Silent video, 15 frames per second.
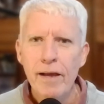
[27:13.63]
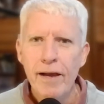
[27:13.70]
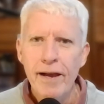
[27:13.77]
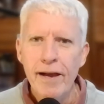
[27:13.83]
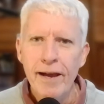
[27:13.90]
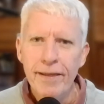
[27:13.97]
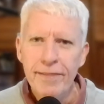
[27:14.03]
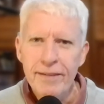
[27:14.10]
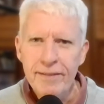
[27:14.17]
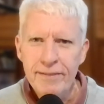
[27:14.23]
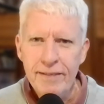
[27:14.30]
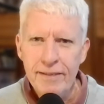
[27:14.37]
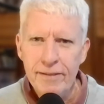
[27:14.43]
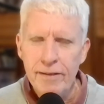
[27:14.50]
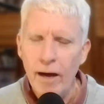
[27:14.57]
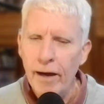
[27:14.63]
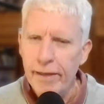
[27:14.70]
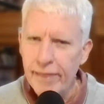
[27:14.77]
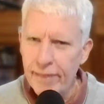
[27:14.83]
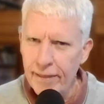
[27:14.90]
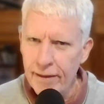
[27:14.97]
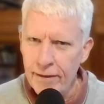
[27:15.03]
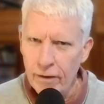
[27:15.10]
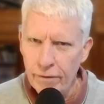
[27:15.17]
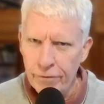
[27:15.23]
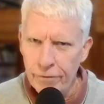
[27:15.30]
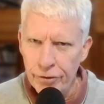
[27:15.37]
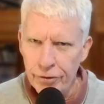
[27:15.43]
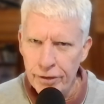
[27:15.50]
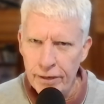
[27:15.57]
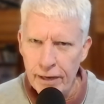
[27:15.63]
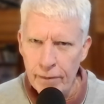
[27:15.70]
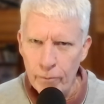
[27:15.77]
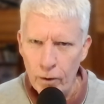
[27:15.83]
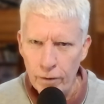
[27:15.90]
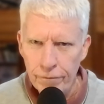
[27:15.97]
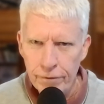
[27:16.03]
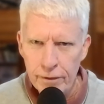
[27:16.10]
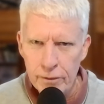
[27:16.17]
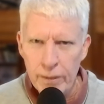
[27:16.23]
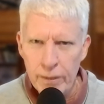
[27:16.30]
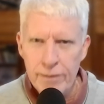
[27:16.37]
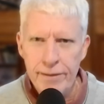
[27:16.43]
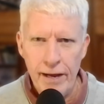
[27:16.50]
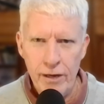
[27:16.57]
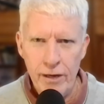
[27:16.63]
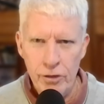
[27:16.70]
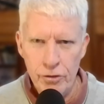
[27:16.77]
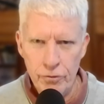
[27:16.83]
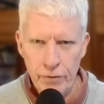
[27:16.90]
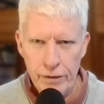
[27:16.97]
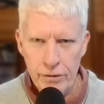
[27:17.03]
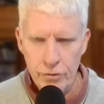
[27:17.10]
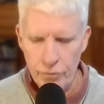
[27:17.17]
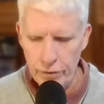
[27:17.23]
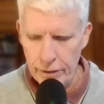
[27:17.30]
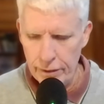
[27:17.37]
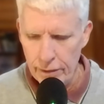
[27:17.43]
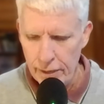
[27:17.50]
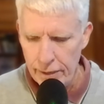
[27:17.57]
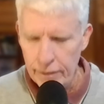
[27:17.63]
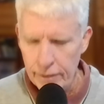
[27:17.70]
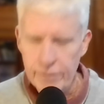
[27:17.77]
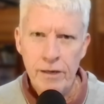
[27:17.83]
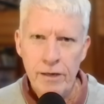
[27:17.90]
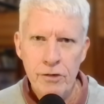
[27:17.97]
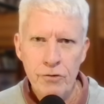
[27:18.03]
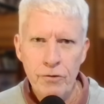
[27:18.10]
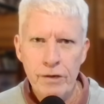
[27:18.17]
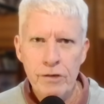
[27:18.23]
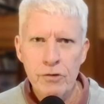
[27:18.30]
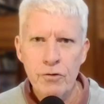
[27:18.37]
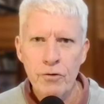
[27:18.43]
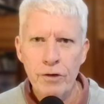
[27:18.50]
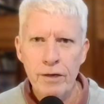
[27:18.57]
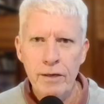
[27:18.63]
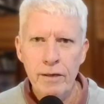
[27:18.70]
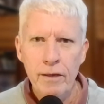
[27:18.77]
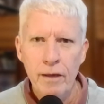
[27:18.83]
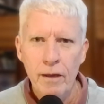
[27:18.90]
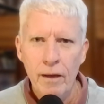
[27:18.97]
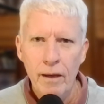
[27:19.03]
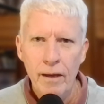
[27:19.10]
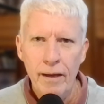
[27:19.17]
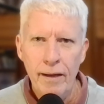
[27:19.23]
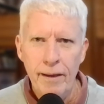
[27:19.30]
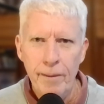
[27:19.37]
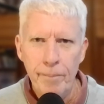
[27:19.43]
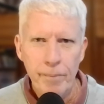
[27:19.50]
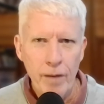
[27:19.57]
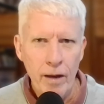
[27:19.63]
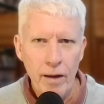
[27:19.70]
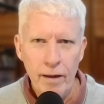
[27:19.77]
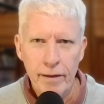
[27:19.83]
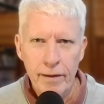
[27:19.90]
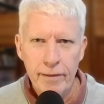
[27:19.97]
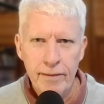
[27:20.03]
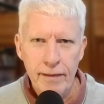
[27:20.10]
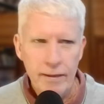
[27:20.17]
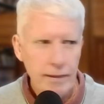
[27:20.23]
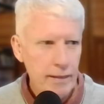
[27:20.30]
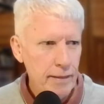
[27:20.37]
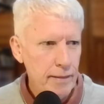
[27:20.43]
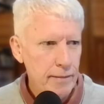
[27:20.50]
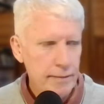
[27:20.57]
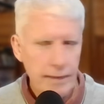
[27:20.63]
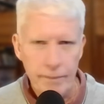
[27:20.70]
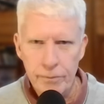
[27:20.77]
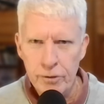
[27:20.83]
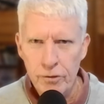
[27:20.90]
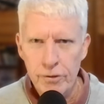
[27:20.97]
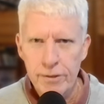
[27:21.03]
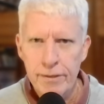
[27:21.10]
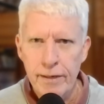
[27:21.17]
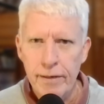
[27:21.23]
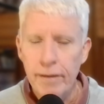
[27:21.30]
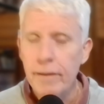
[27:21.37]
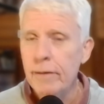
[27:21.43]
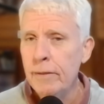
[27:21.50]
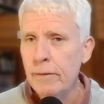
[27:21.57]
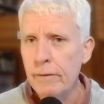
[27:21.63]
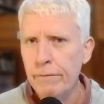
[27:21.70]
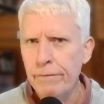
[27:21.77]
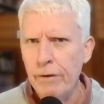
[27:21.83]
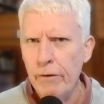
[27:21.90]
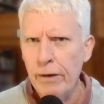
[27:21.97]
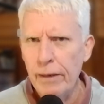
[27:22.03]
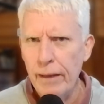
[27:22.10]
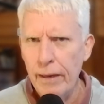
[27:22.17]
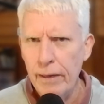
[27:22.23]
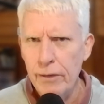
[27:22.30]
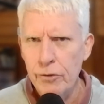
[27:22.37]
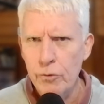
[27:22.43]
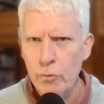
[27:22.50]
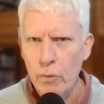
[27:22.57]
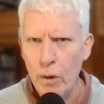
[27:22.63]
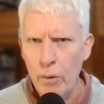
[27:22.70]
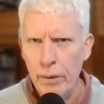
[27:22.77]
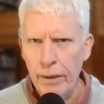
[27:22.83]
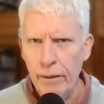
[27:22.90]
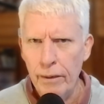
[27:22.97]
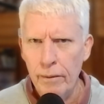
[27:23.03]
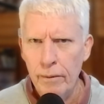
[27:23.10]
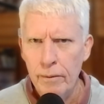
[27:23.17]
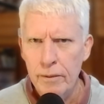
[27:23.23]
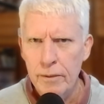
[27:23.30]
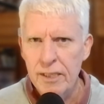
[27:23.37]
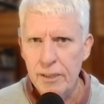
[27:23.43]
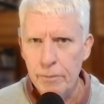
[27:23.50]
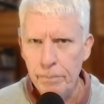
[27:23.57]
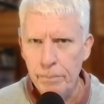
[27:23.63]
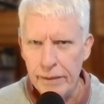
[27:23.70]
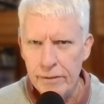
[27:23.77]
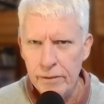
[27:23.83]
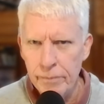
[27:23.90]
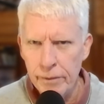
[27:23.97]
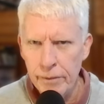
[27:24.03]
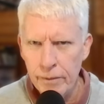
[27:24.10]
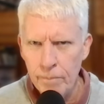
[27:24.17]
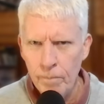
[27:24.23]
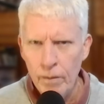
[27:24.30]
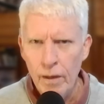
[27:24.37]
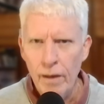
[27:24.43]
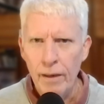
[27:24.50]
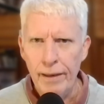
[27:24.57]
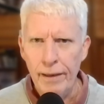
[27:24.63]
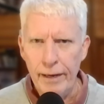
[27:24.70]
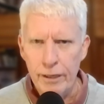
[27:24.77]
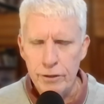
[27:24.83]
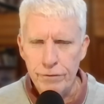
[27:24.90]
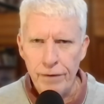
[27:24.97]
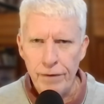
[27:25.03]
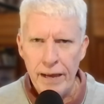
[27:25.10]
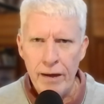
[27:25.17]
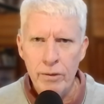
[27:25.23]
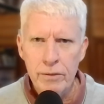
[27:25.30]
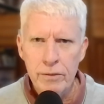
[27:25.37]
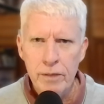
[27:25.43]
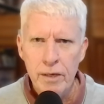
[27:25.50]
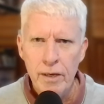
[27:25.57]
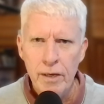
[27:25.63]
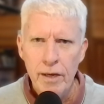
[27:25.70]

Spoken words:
And this is, I think I've got the name right for this one, tangerine tree. Now, tangerine tree, I think is an absolute stunner. This is a very large growing specimen, large flowers.